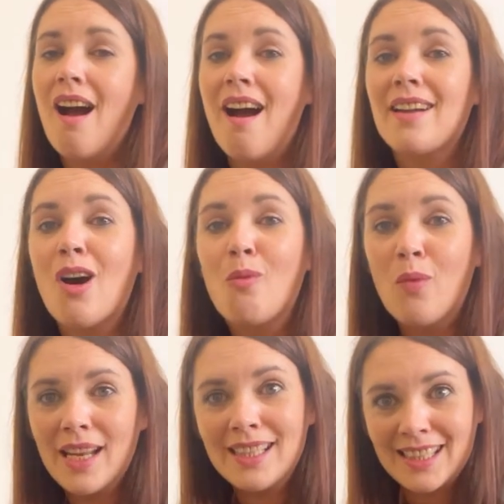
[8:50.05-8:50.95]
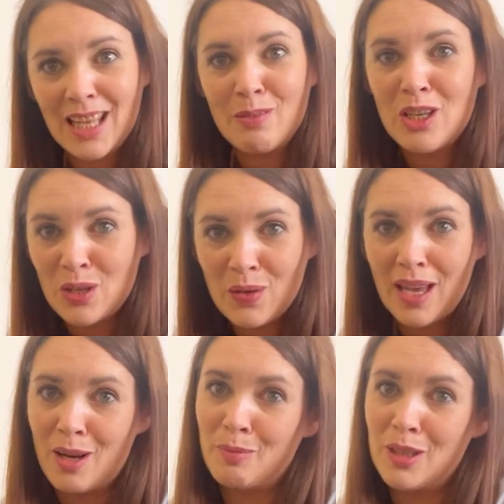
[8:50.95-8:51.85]
I can't wait to see what you
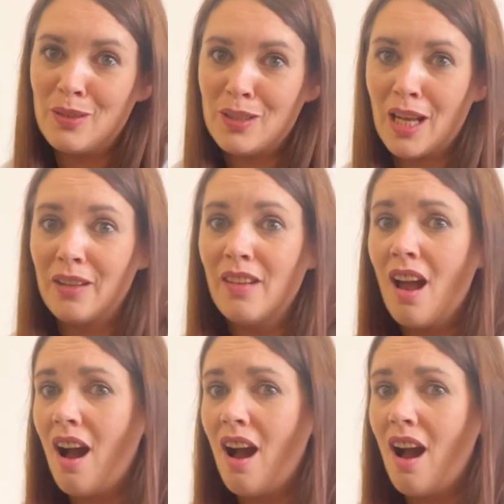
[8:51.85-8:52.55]
get up to too.